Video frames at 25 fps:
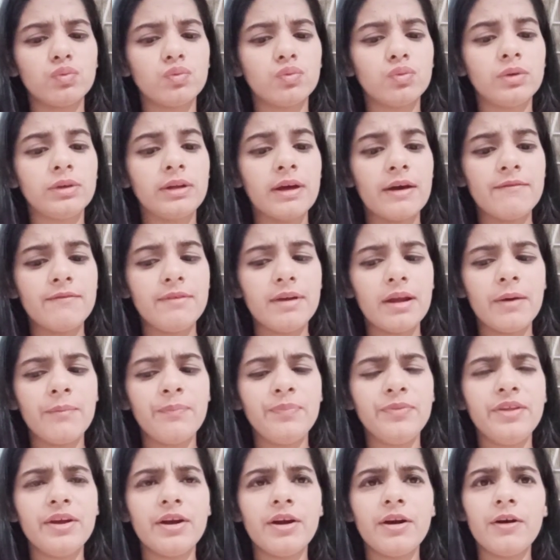
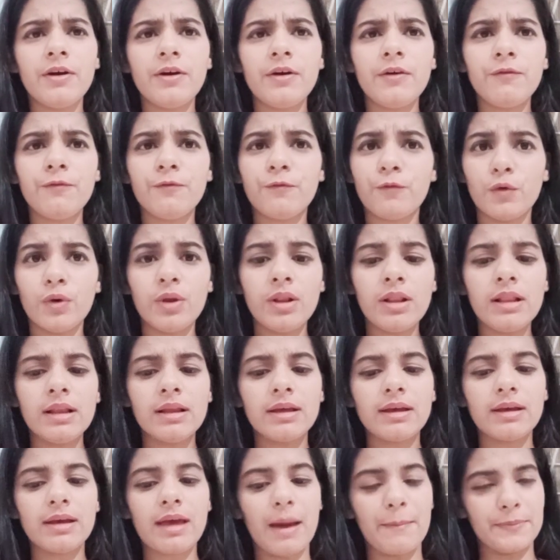develop their full
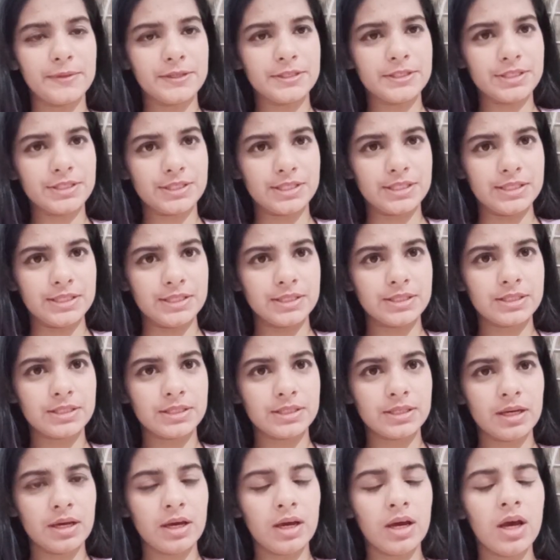
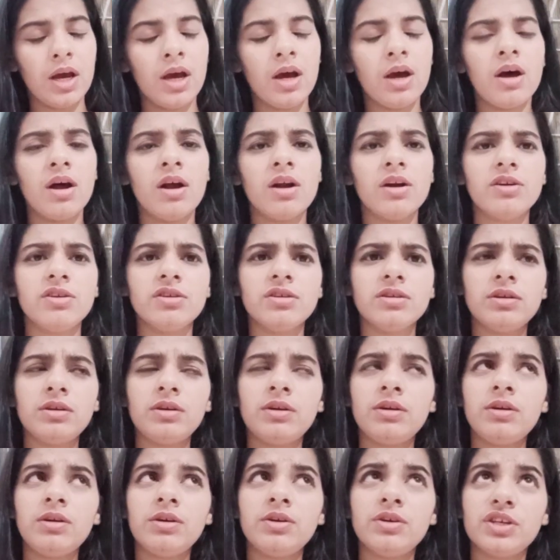capacities.
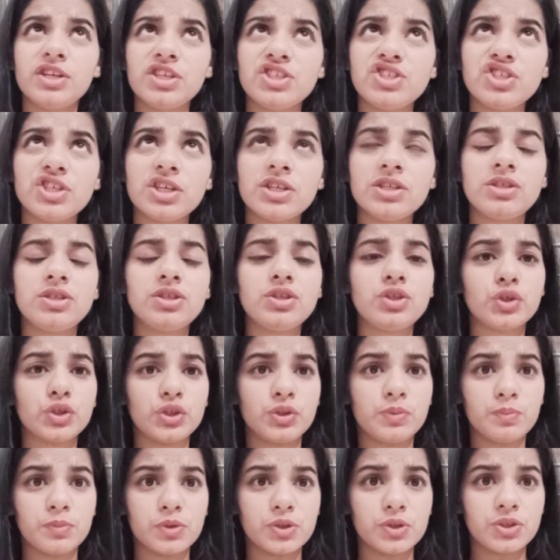Richard
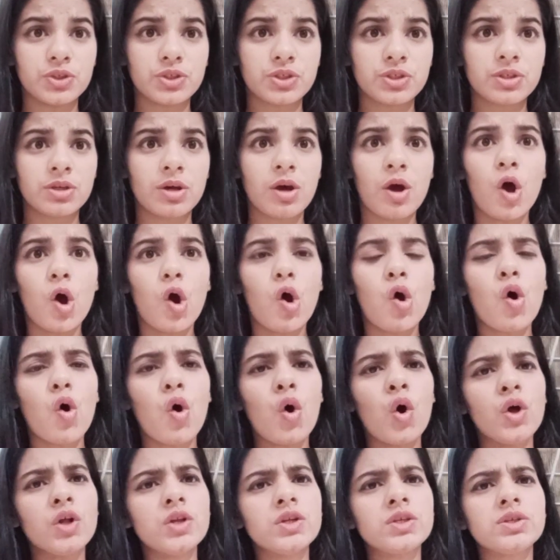Tutmus
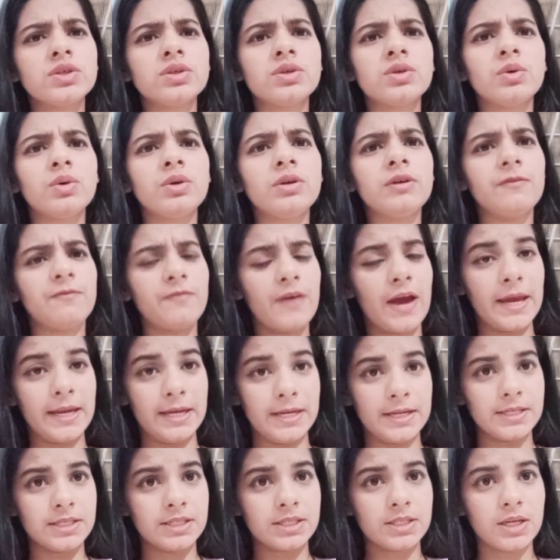also
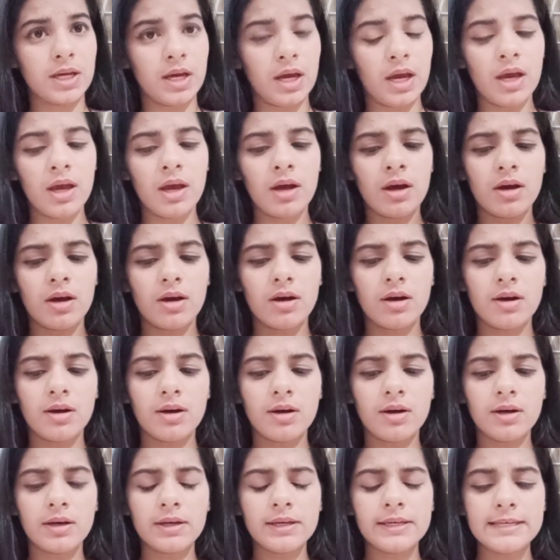define it.
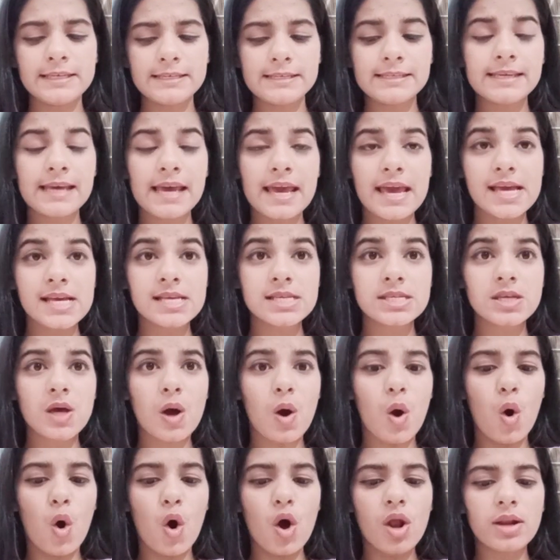He says
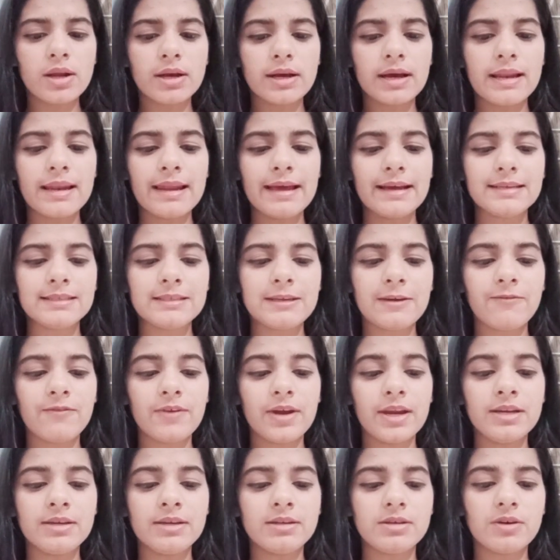all collective
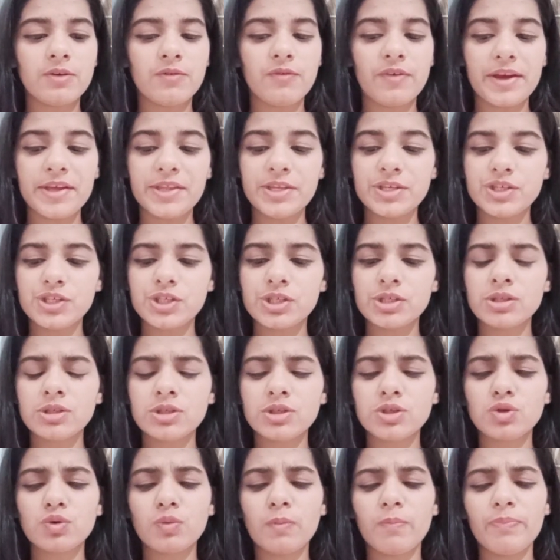
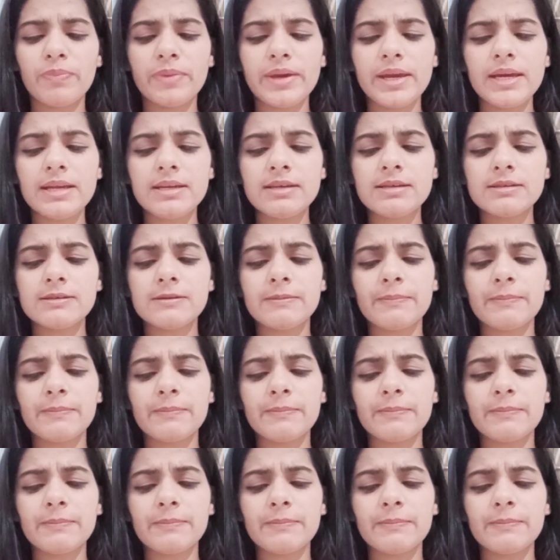interventions to meet